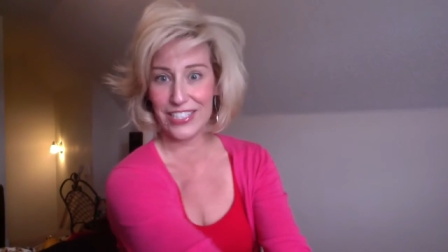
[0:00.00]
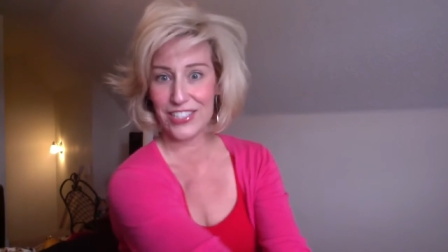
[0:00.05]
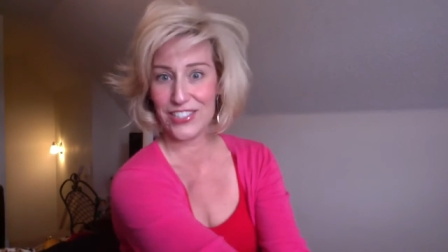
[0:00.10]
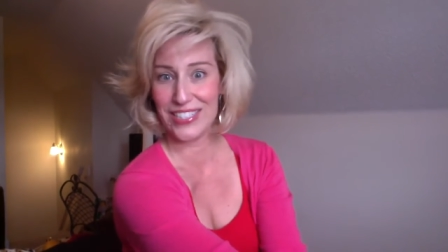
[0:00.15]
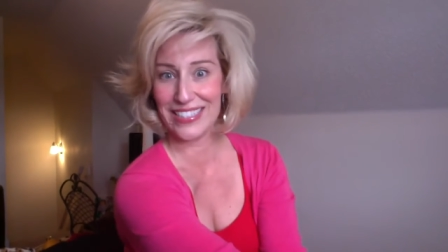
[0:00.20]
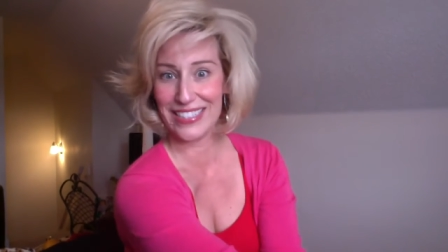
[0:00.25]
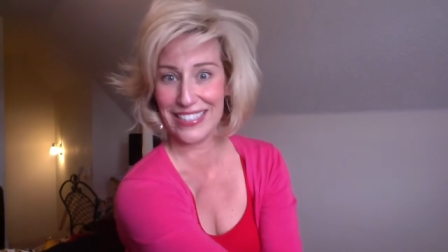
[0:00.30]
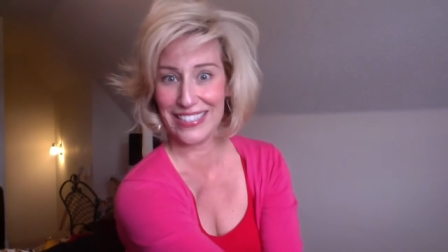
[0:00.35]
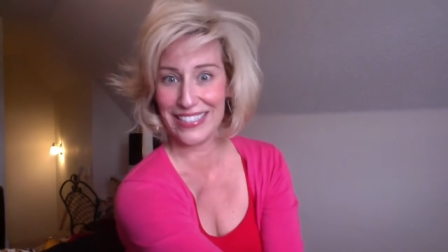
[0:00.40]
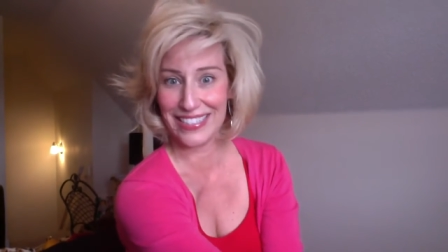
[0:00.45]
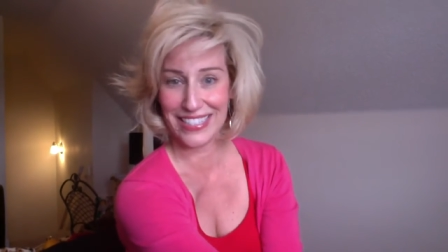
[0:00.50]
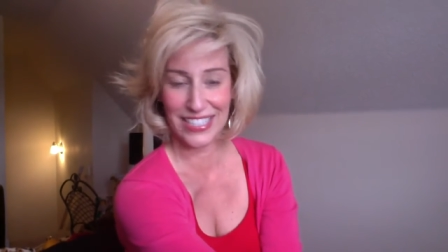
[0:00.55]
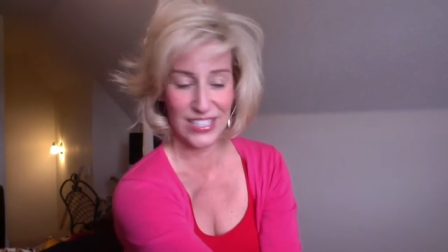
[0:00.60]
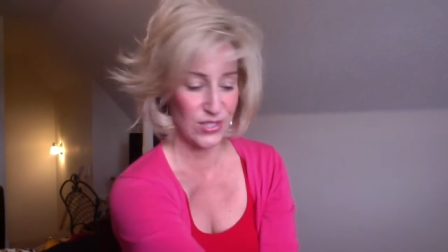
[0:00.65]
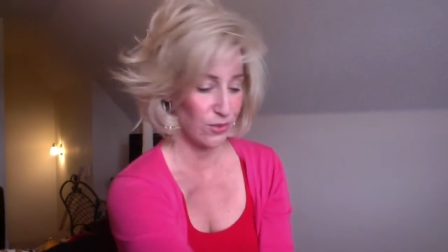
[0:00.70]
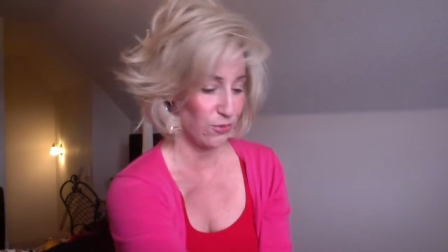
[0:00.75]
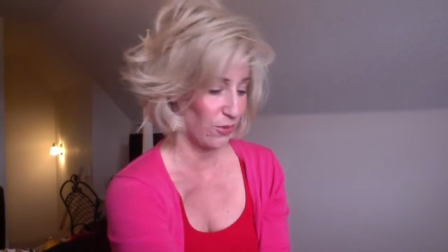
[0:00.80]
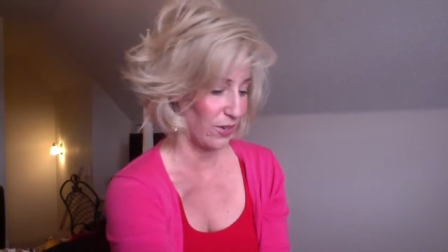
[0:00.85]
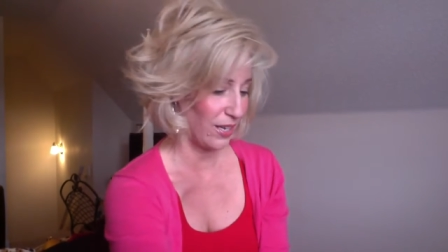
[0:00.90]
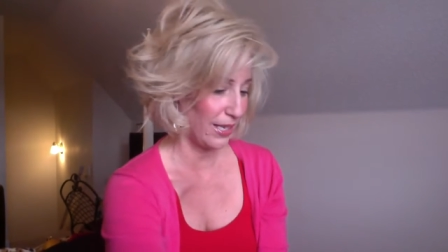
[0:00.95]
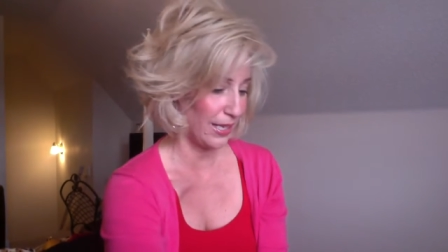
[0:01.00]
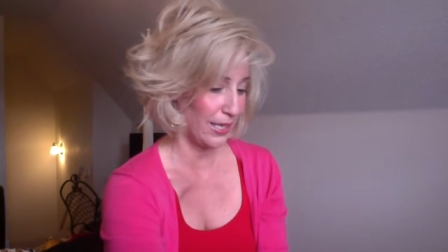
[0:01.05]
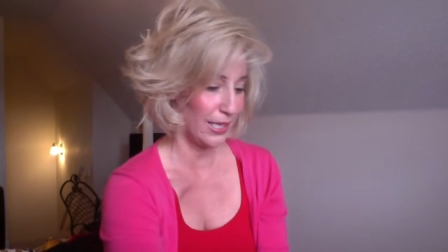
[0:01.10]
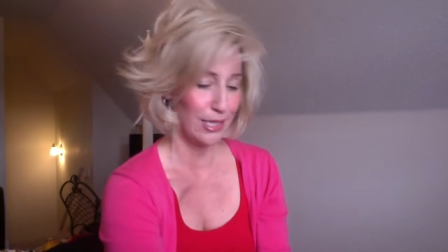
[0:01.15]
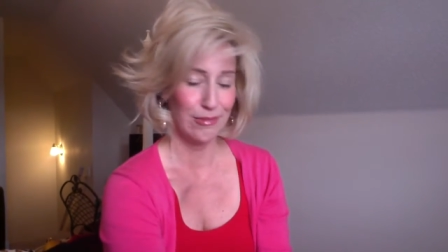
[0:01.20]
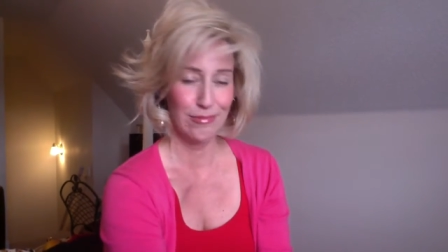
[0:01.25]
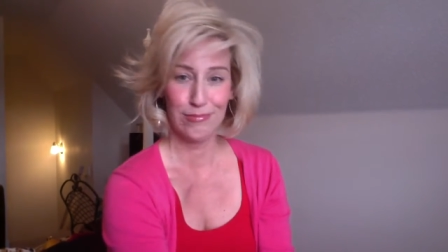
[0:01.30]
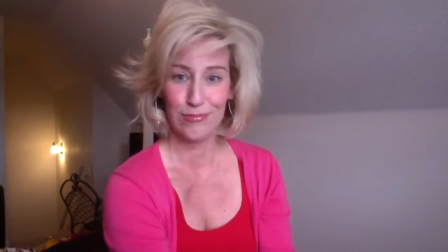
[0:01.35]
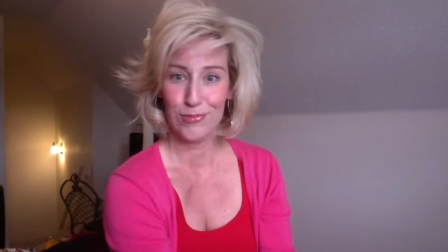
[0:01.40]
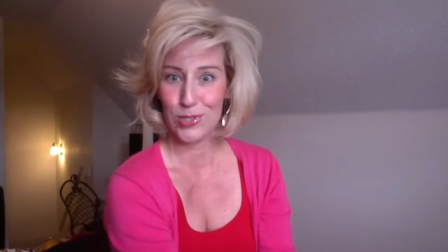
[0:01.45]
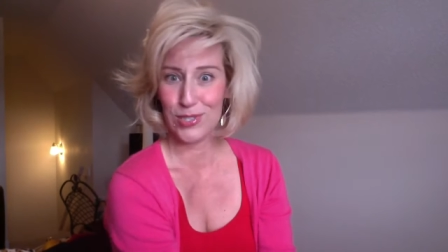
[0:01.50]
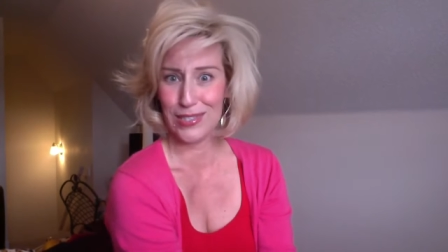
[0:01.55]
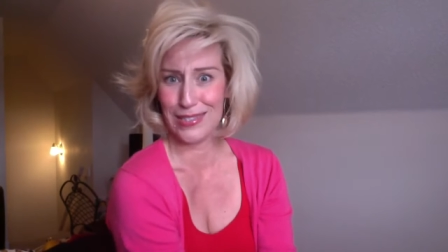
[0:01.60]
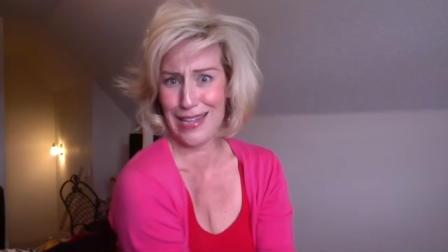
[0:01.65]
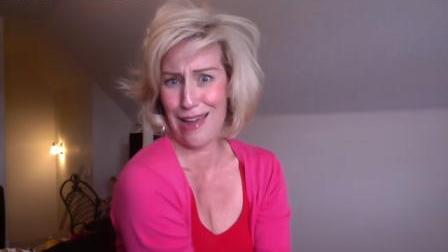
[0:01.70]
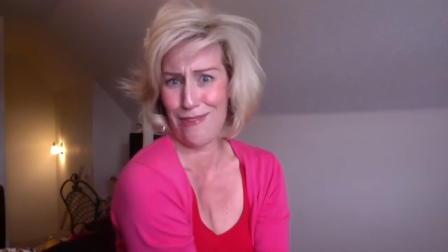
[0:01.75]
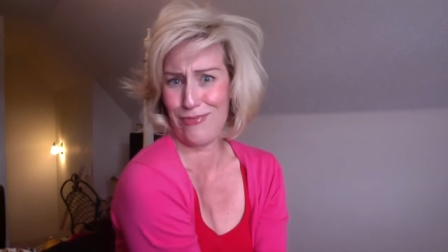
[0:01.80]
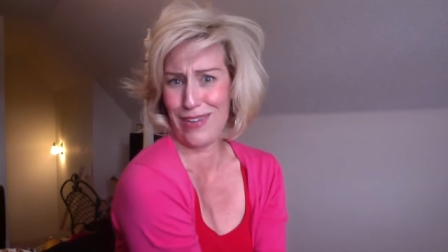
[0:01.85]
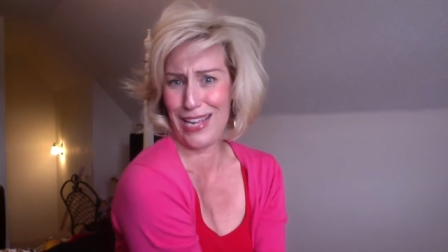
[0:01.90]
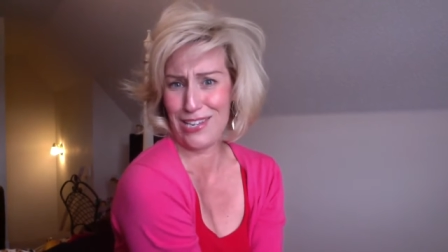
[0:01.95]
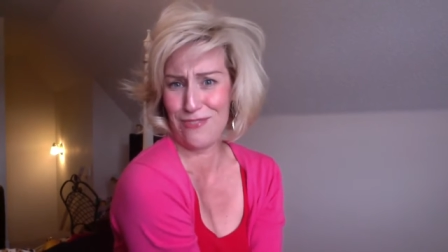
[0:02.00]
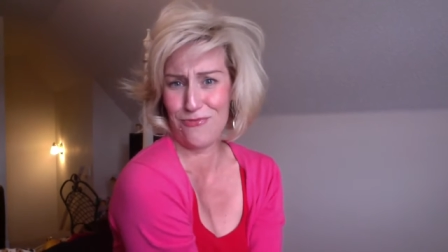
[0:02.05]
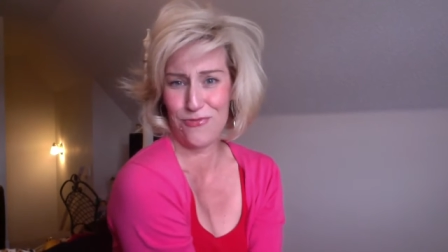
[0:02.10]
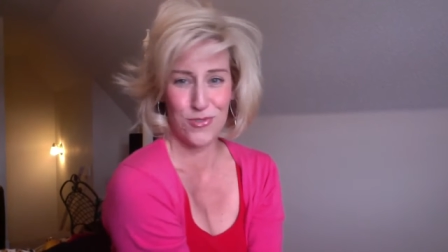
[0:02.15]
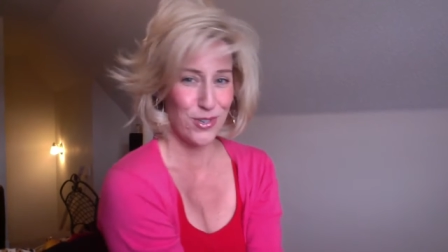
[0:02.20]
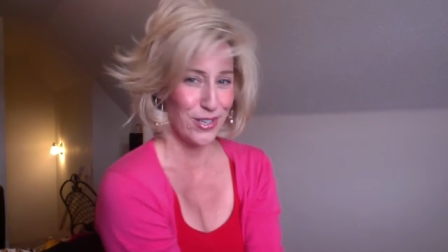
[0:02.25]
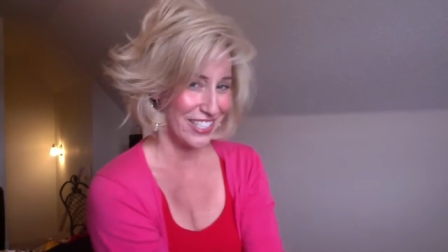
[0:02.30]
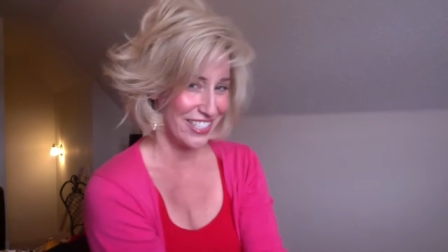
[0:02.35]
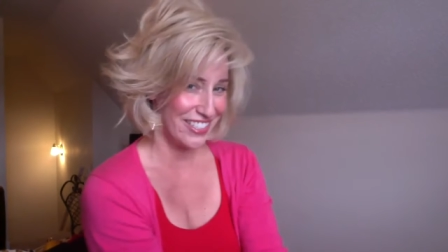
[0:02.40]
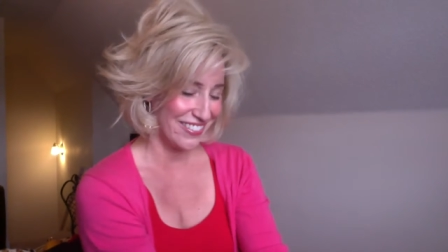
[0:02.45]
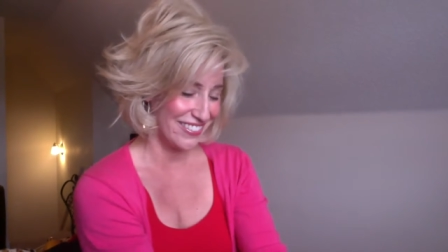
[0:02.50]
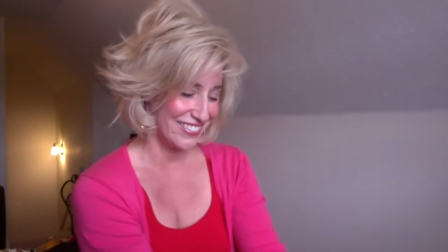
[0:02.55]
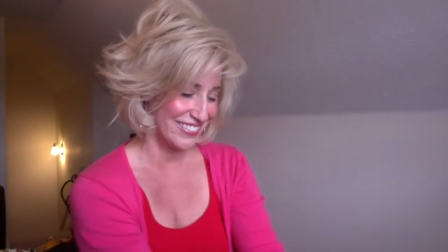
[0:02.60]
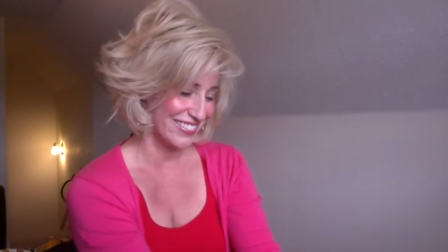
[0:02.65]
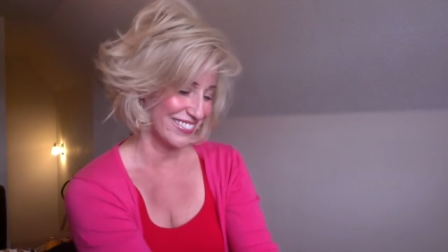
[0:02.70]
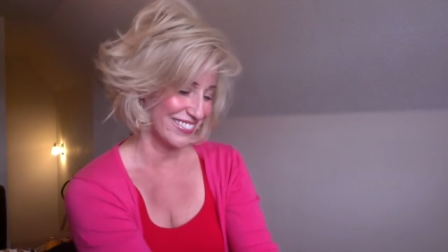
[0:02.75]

she's in disarray. She's not ready for you.